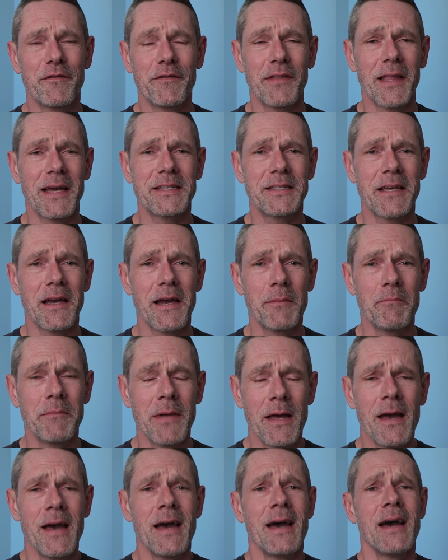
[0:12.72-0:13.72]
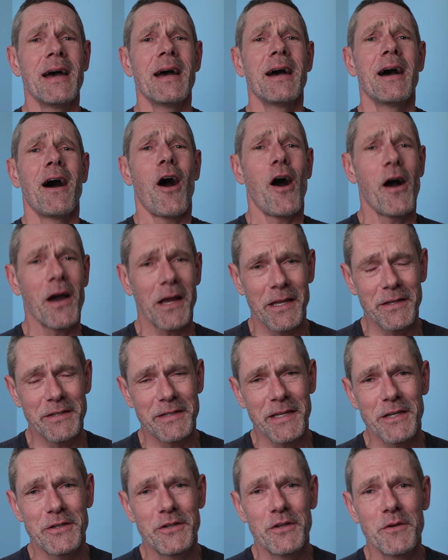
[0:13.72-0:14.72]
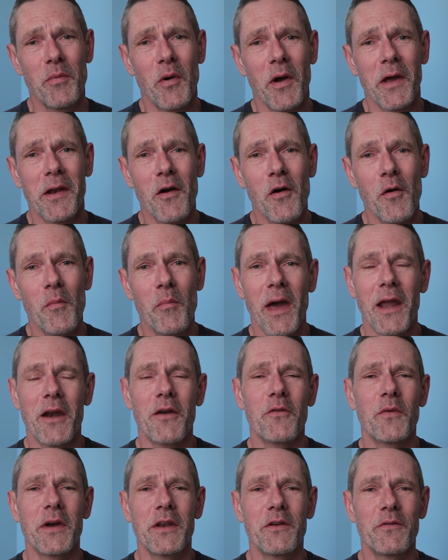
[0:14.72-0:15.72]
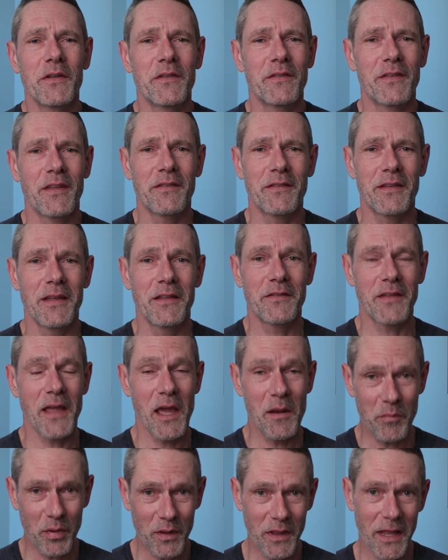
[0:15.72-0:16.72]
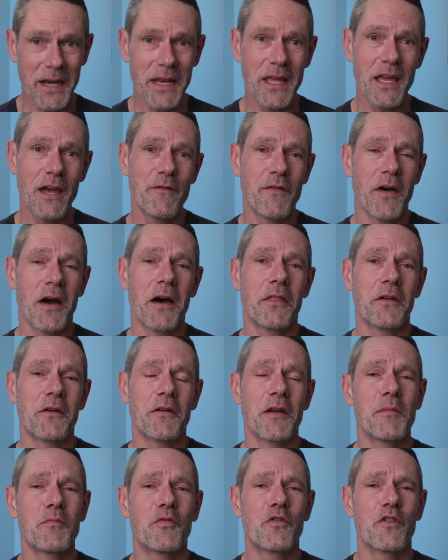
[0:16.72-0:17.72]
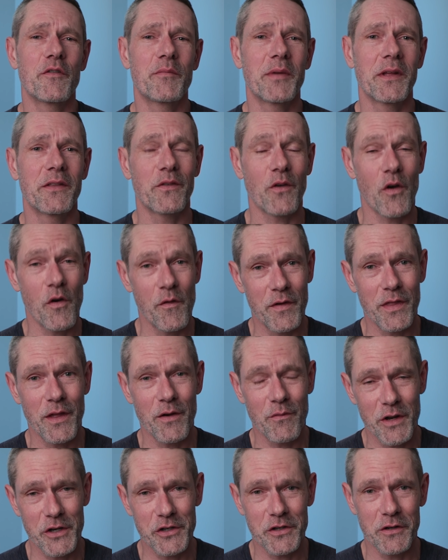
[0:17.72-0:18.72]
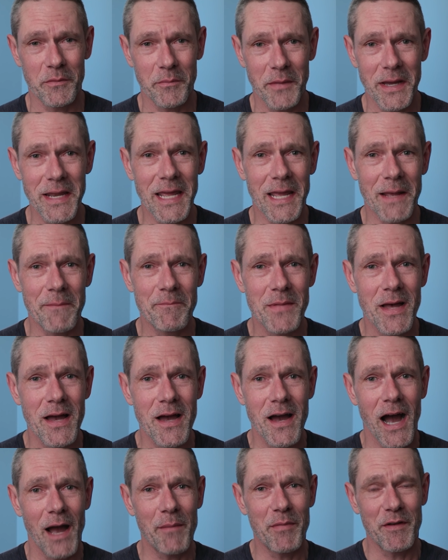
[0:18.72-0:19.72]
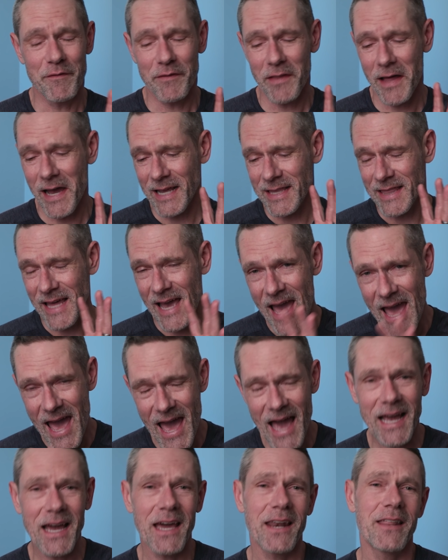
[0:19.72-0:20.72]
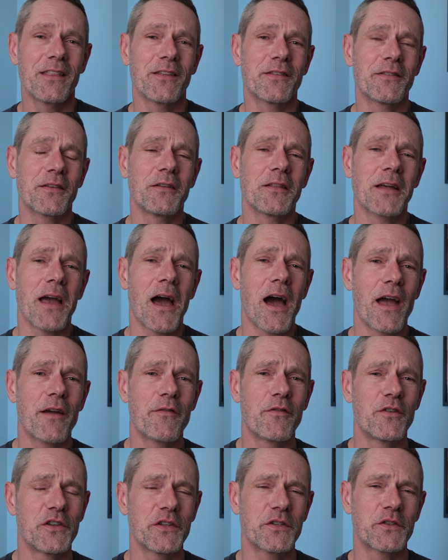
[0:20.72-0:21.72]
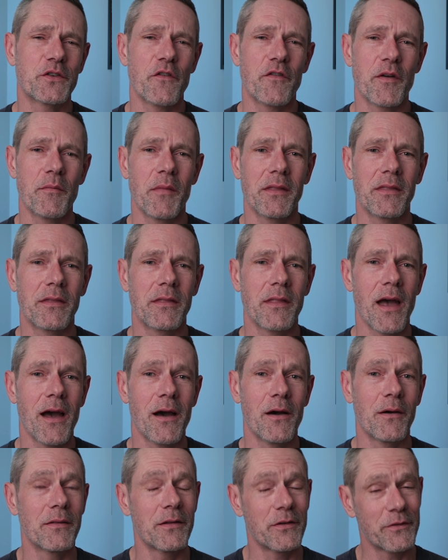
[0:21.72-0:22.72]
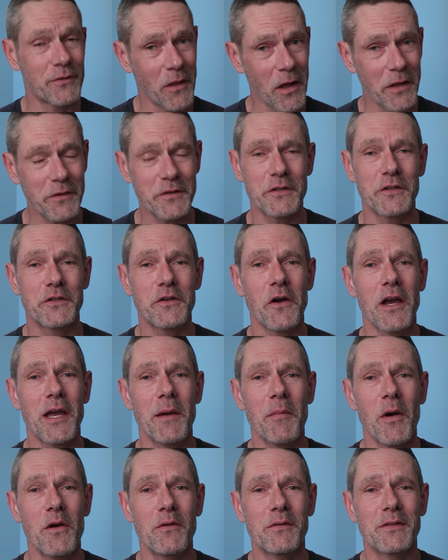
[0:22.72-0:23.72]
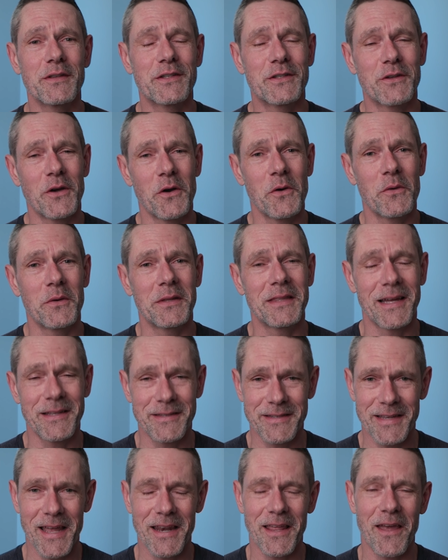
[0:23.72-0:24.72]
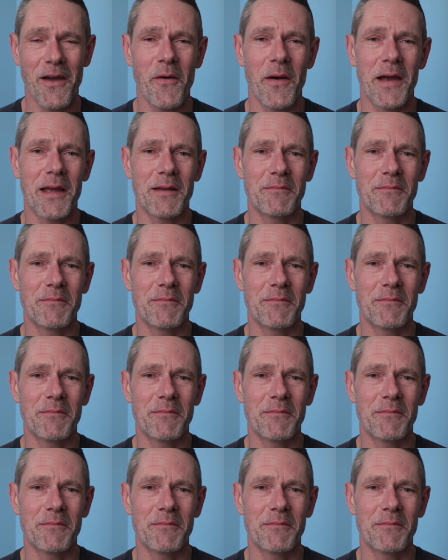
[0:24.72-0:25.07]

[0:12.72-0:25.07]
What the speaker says: flight time, OcuSync 2.0, better wind resistance, and plenty of other improvements over the original Mini. I've been flying the heck out of this little guy for just over a month now. There's lots to talk about, so let's get going.